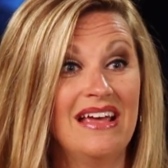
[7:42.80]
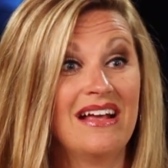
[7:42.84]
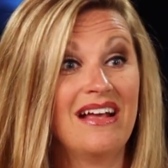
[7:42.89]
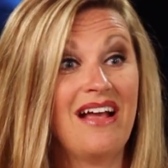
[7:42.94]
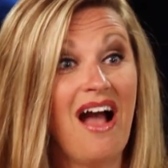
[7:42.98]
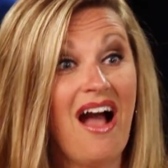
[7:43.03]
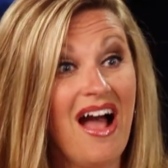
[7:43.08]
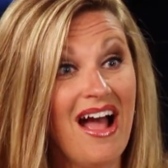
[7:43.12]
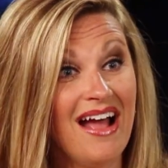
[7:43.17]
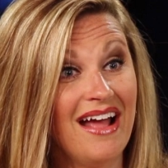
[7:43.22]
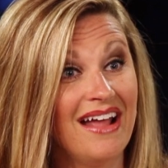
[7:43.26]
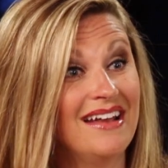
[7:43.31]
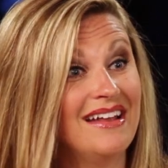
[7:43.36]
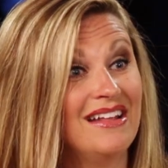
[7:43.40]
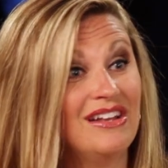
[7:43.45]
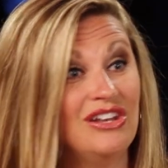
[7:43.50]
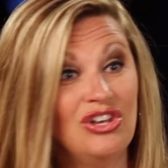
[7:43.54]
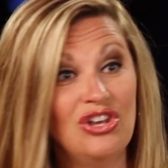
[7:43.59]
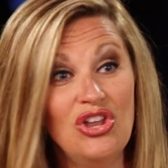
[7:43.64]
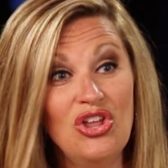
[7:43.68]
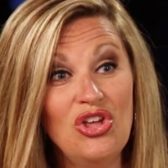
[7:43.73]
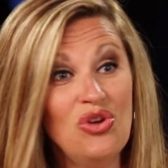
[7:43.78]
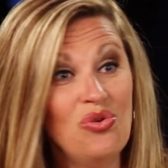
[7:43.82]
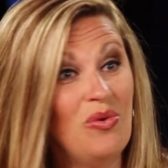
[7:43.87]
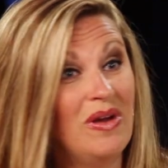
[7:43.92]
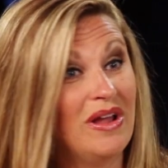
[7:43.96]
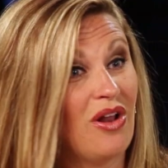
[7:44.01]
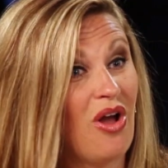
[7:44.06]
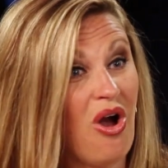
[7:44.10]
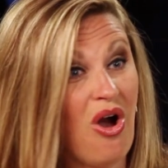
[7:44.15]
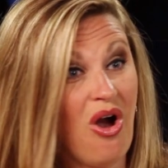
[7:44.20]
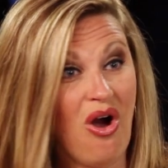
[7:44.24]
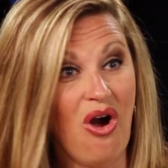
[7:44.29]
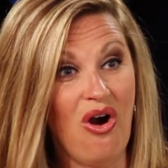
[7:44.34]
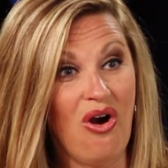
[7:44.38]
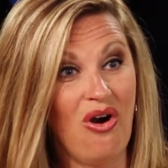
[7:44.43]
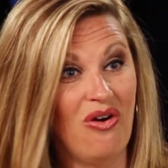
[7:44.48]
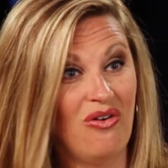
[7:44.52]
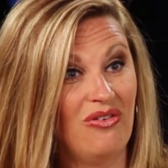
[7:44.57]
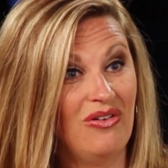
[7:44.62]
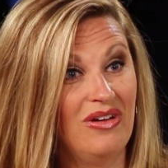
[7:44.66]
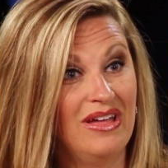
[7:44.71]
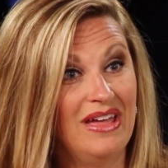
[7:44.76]
God knew it
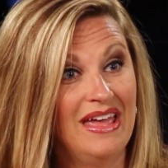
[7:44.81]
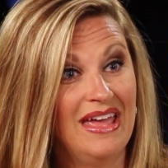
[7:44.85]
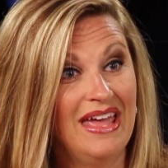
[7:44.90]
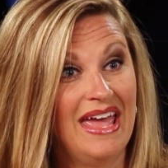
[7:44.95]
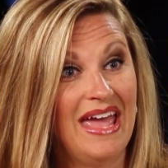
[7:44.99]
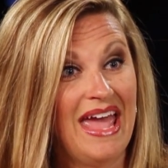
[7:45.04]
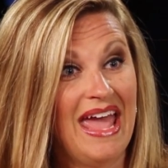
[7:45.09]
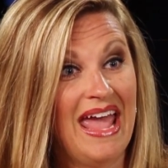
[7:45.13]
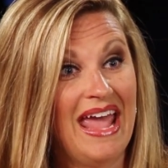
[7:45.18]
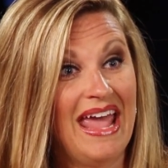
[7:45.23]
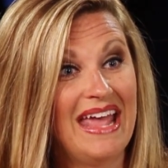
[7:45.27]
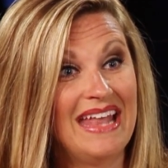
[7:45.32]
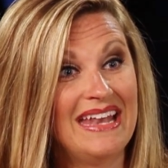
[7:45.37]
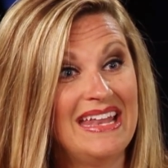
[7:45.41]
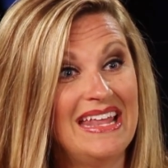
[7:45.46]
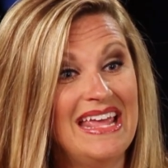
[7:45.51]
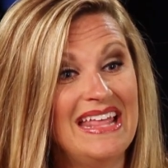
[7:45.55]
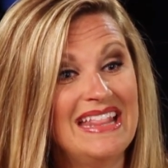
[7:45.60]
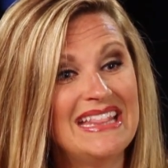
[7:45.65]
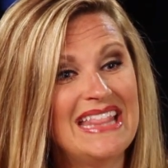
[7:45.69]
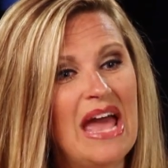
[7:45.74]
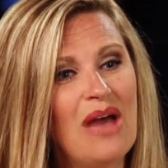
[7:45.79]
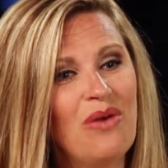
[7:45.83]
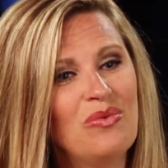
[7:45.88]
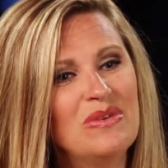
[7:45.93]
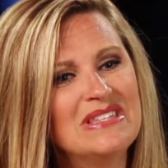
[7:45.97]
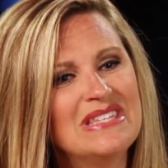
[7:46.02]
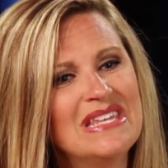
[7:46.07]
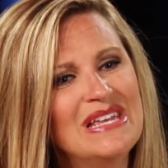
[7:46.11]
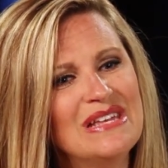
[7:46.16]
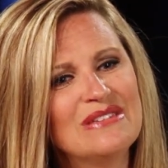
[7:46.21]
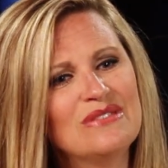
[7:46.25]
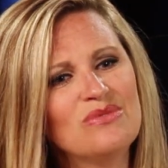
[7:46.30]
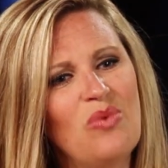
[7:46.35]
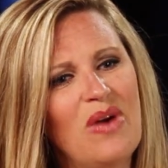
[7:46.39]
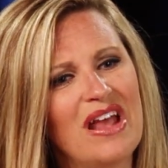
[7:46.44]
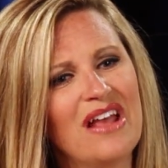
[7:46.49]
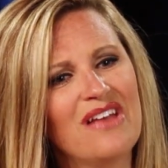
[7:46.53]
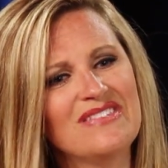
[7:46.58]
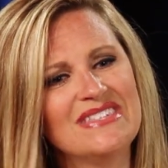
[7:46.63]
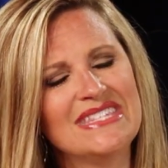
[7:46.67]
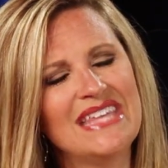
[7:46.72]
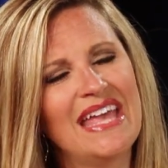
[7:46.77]
all. Mm. And that was His
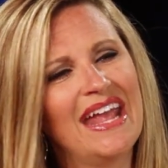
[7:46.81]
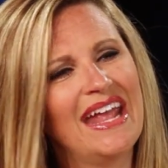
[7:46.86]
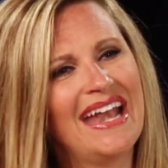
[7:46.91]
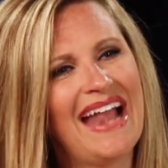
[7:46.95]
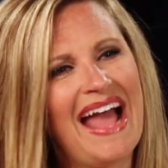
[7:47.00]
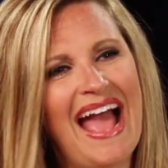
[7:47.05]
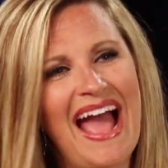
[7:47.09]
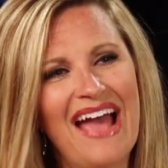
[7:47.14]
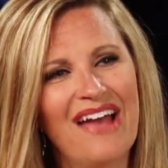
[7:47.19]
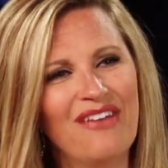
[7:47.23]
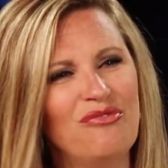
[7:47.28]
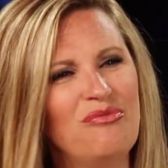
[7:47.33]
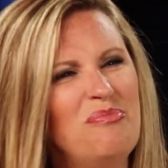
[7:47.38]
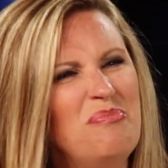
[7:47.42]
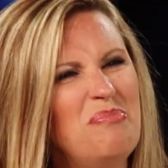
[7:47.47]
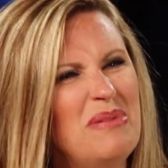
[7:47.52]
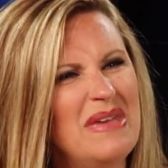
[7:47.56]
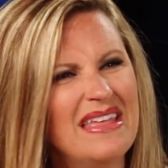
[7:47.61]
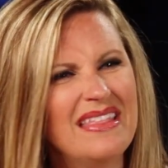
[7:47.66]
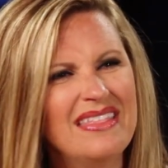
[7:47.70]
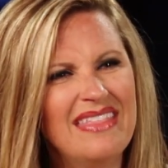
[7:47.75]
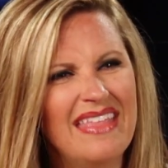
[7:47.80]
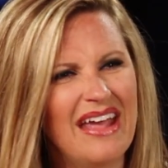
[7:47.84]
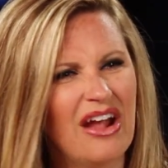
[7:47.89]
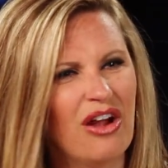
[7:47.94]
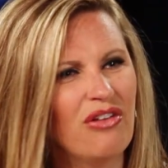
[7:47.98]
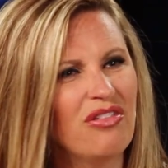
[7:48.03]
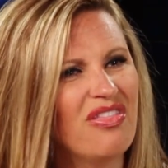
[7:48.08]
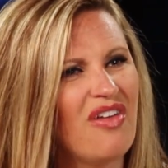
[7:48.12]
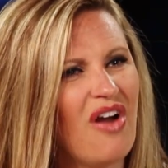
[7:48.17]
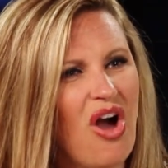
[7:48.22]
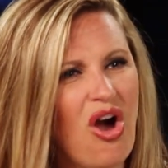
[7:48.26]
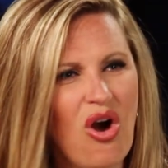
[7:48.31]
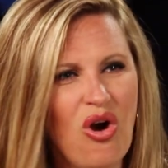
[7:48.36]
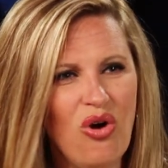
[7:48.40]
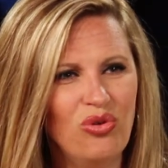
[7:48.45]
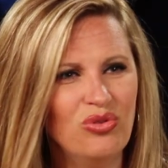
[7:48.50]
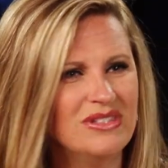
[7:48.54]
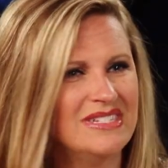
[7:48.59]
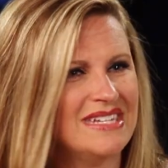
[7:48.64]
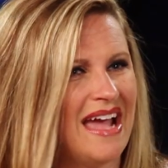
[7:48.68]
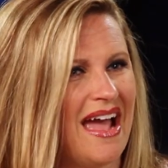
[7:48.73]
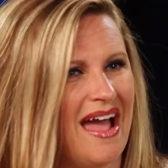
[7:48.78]
way of saying, I've been there the
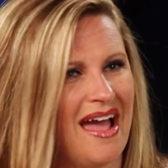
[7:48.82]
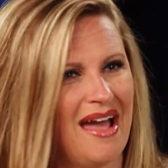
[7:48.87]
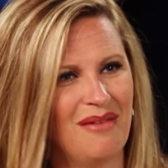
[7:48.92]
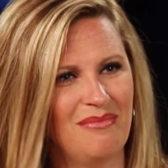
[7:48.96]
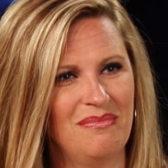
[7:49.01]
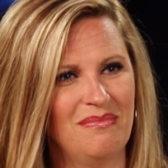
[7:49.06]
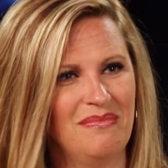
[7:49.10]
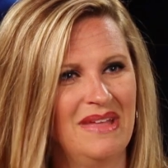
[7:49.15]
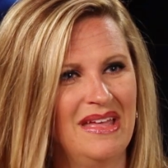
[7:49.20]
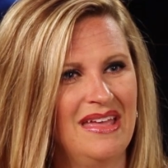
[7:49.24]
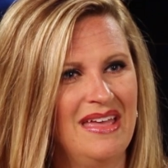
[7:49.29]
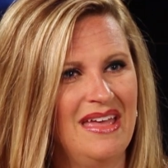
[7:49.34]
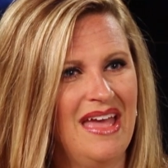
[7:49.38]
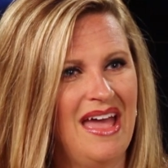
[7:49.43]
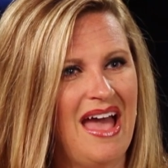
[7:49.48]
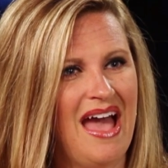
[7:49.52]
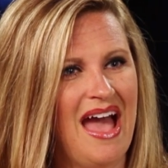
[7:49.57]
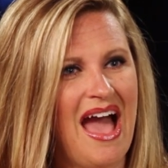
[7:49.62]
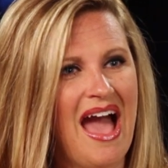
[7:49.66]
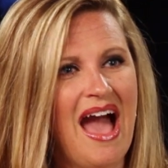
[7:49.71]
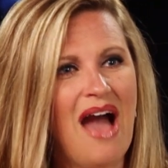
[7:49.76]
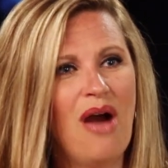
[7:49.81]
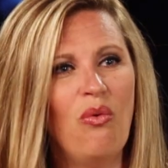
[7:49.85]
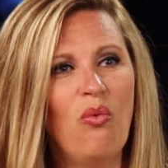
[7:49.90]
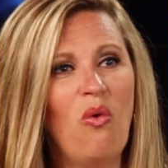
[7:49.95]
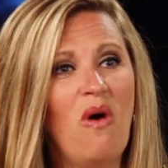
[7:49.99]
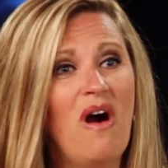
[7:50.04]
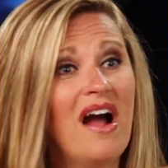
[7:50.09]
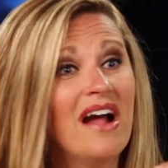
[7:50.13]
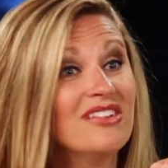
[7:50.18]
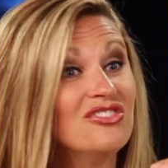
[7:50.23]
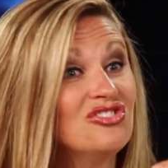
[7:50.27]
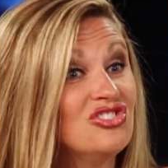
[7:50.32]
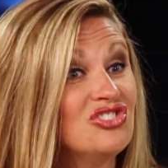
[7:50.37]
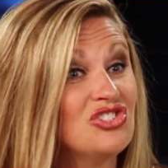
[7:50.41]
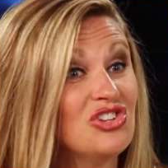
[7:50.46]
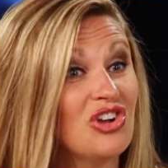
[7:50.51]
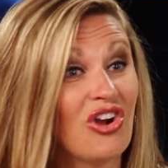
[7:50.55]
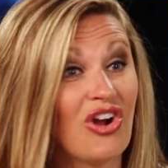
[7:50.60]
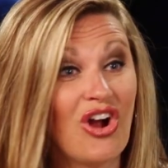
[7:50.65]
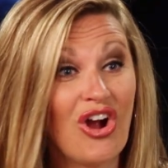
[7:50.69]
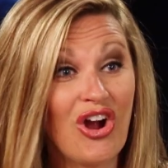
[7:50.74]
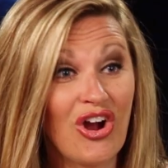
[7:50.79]
whole time. I watched
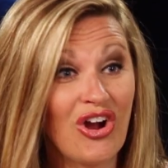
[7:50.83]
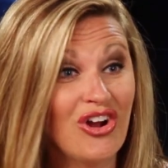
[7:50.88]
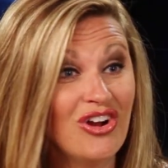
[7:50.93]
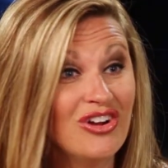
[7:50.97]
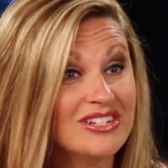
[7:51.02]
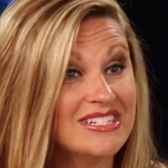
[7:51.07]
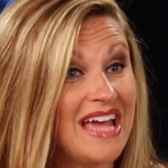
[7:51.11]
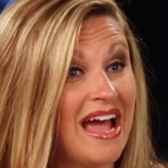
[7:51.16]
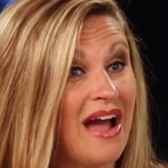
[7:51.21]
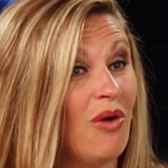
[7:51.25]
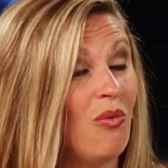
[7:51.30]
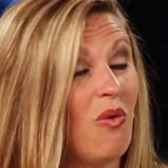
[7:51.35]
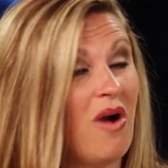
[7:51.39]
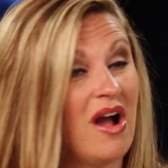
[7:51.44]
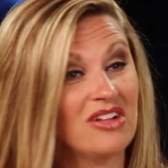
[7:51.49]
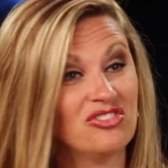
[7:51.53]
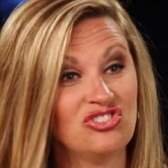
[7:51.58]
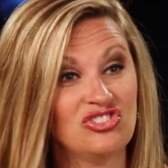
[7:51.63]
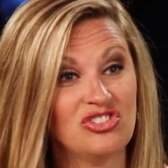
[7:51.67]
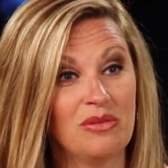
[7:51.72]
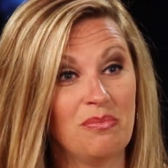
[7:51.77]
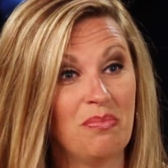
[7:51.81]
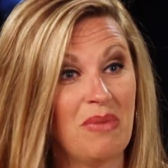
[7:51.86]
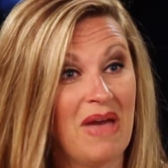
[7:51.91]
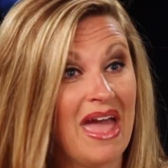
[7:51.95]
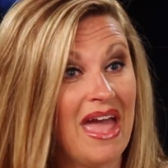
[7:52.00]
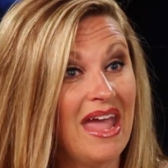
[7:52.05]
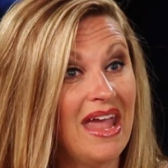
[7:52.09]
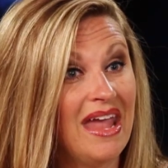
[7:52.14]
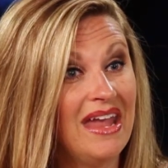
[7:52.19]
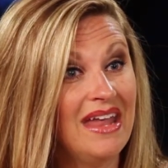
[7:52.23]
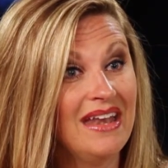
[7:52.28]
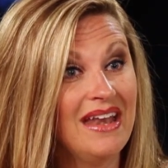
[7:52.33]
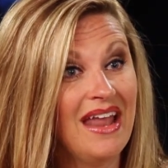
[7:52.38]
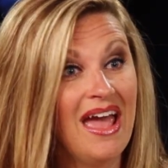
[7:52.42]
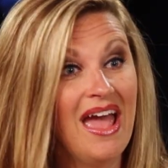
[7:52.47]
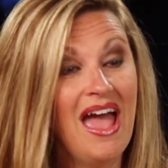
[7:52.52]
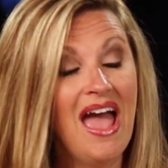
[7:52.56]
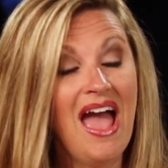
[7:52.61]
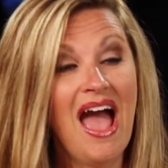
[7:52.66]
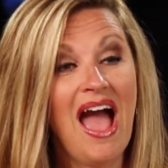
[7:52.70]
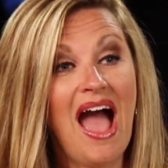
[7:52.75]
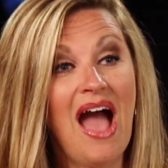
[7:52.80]
your hurt, I watched the pain,
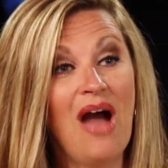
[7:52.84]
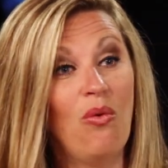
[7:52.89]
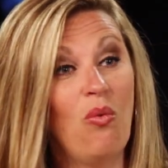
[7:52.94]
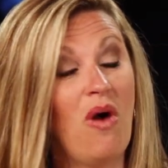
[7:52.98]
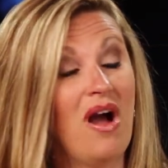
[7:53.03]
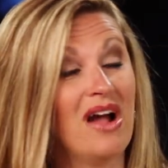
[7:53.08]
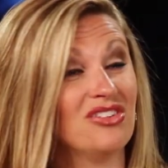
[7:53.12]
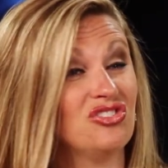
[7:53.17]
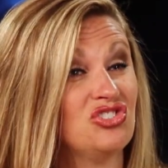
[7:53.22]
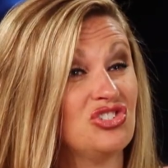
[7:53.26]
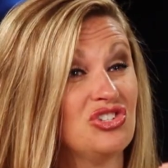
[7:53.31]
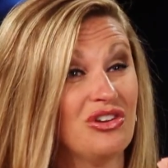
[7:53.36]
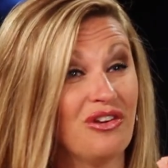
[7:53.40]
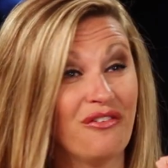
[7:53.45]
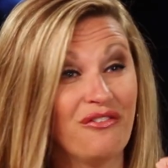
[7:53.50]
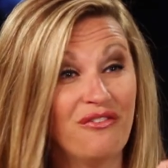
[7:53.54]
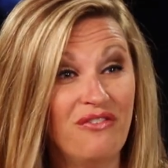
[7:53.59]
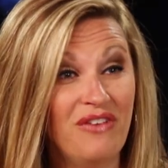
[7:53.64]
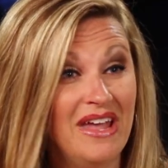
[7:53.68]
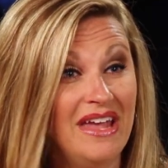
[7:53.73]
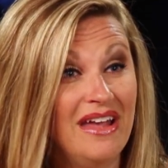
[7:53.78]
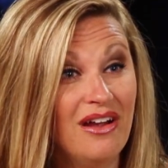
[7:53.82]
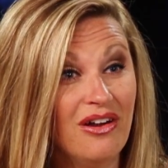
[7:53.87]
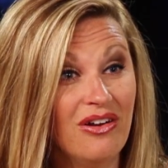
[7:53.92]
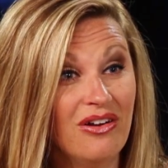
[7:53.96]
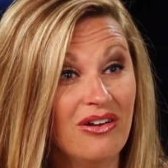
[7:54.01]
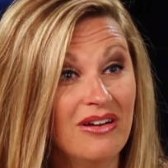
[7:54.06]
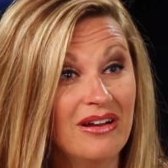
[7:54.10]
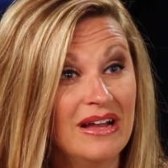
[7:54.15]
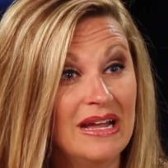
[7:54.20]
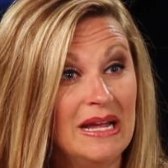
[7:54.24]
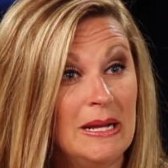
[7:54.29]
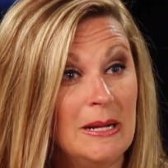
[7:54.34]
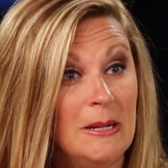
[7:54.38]
I watched your fear,